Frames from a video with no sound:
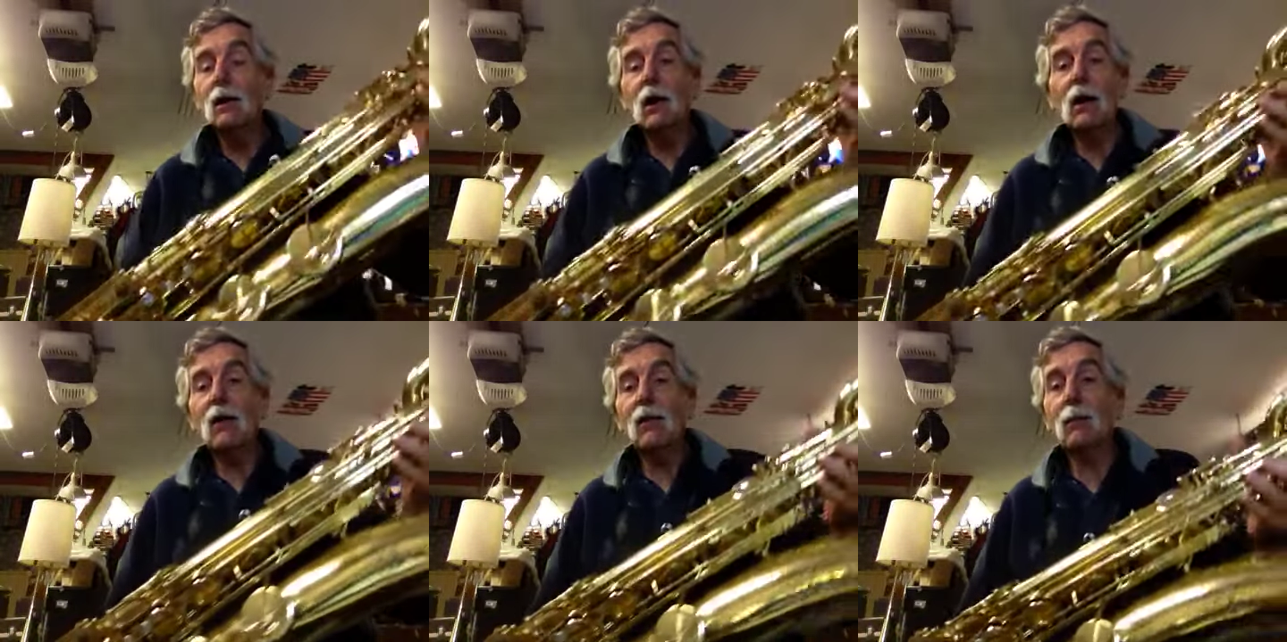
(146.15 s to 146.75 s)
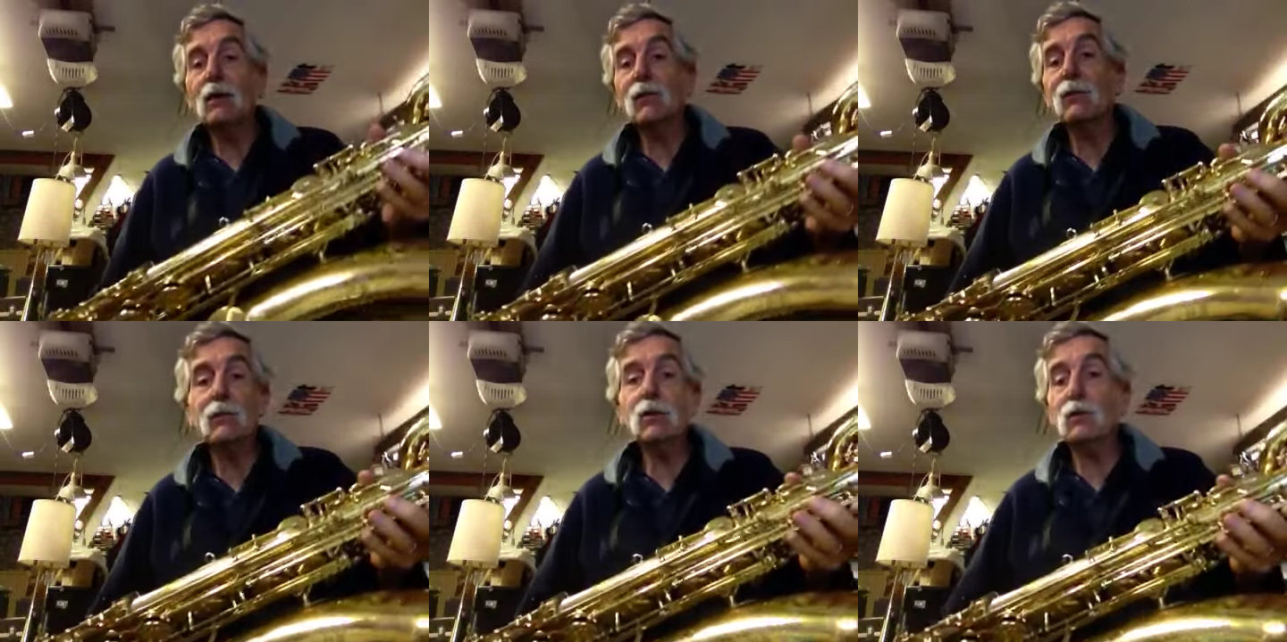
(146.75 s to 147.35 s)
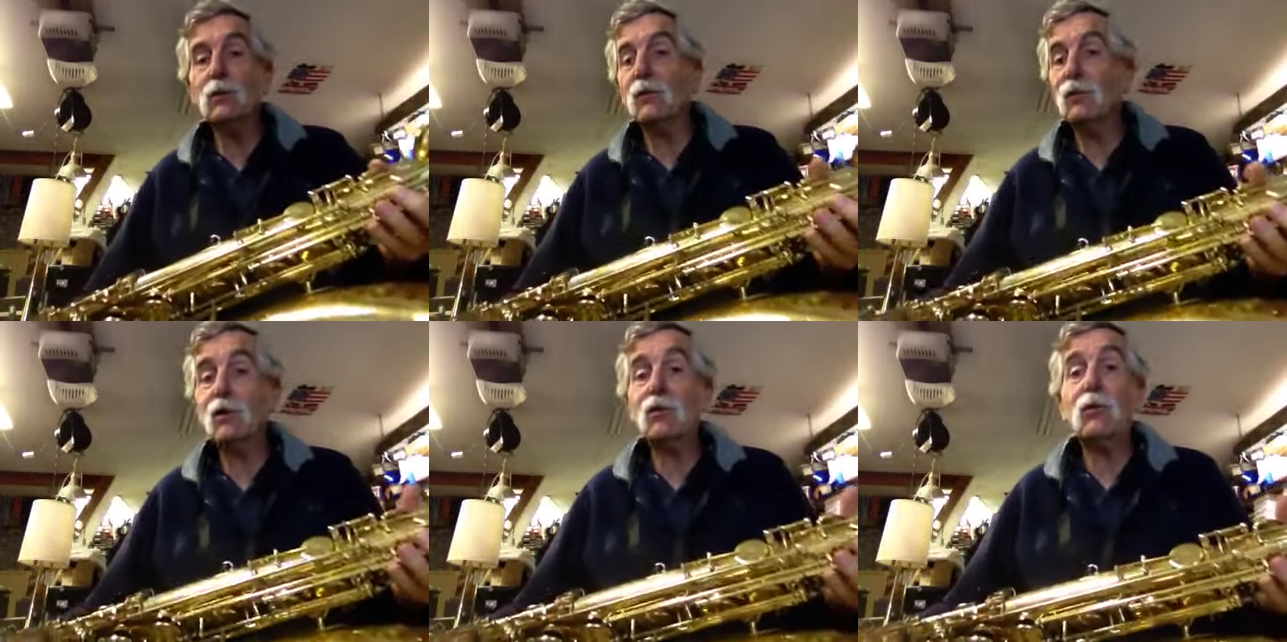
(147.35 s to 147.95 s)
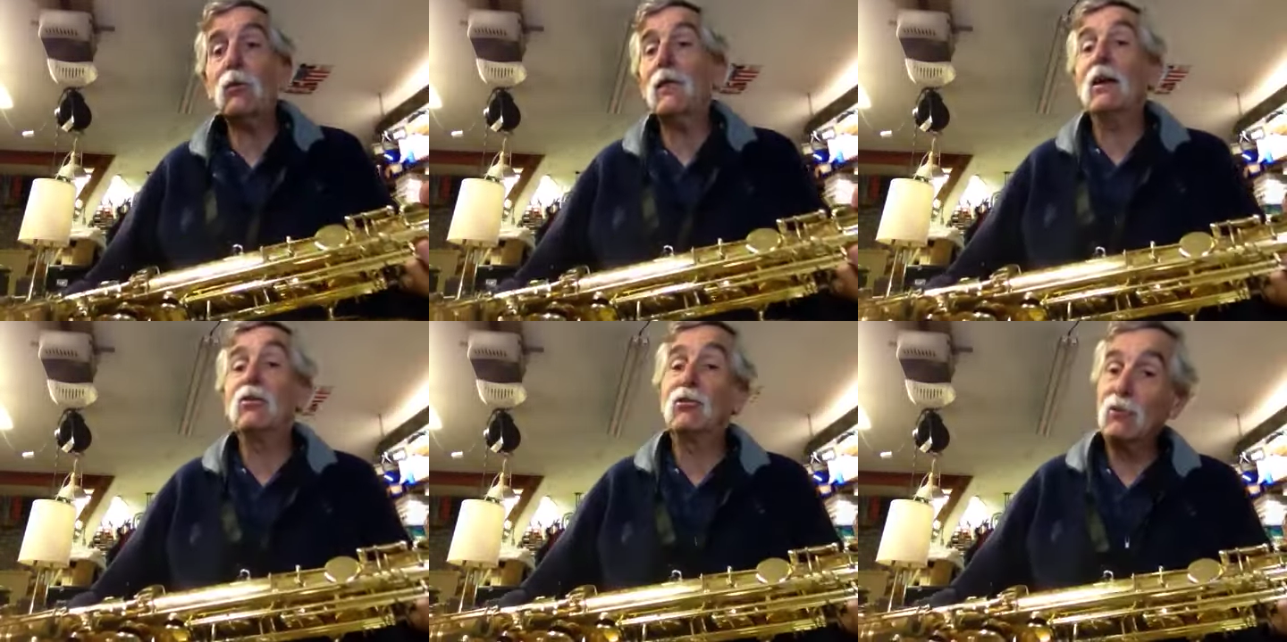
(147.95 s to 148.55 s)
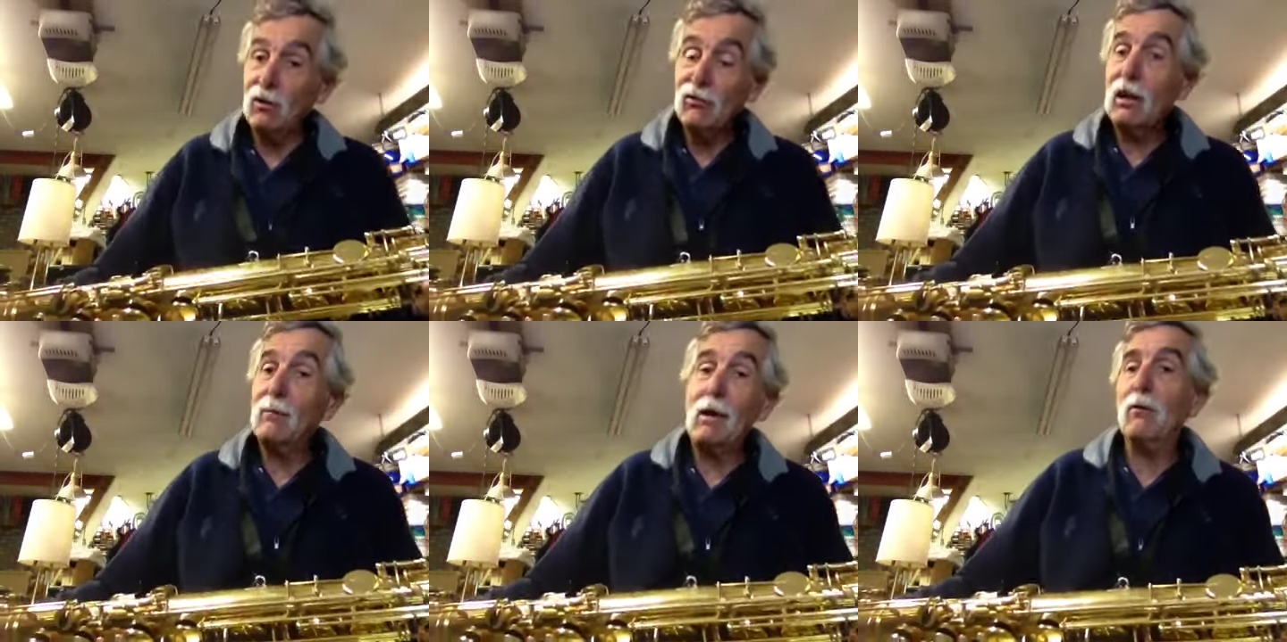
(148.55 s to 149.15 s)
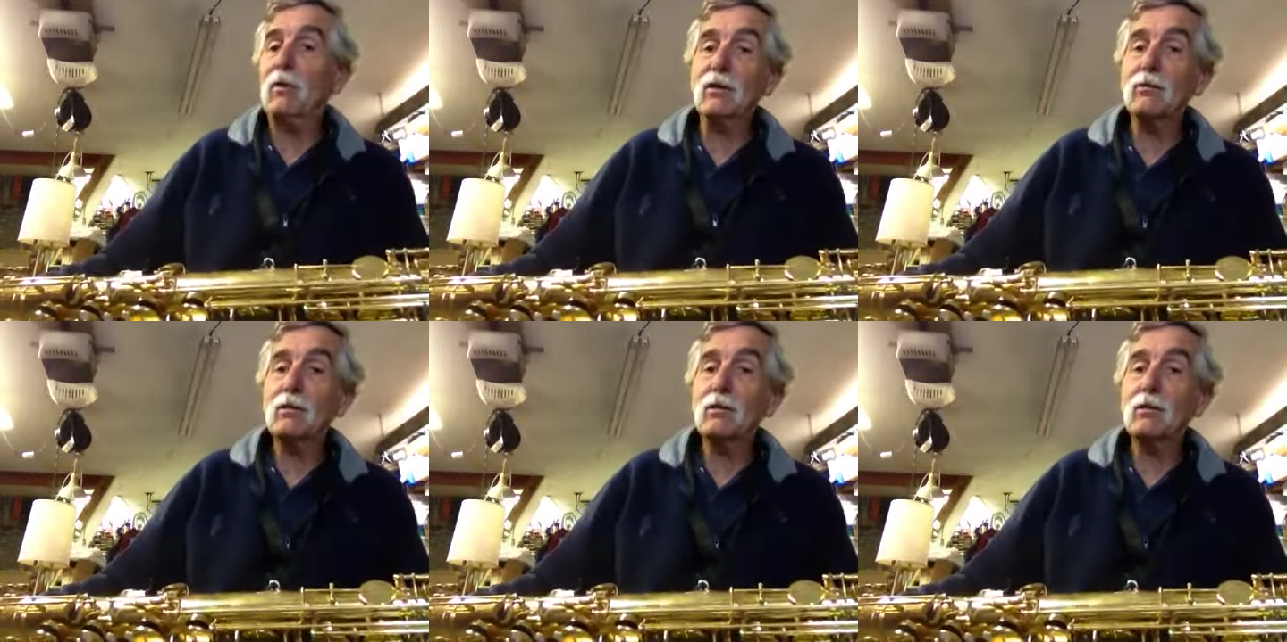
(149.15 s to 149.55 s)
They make the 52 and the 62, and they just came out with a